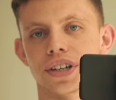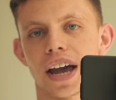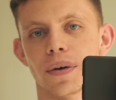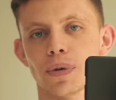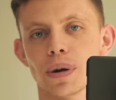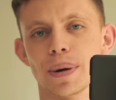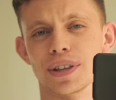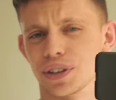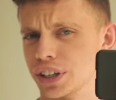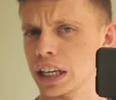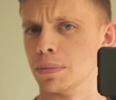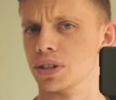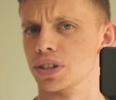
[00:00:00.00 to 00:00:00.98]
Yeah, we made the
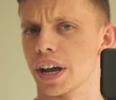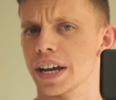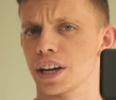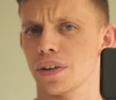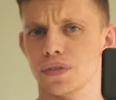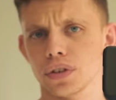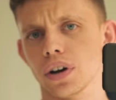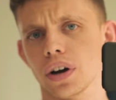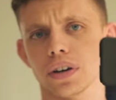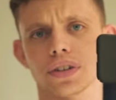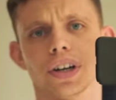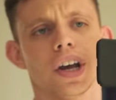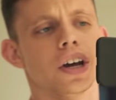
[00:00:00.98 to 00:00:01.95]
silly mistake of
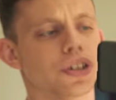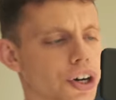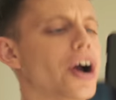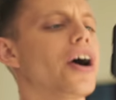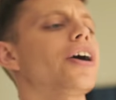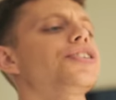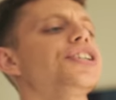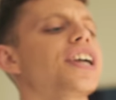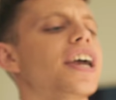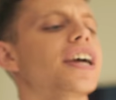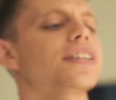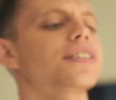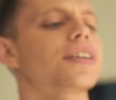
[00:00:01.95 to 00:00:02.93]
not charging
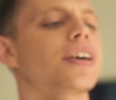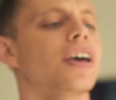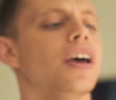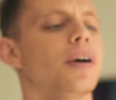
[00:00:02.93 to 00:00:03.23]
it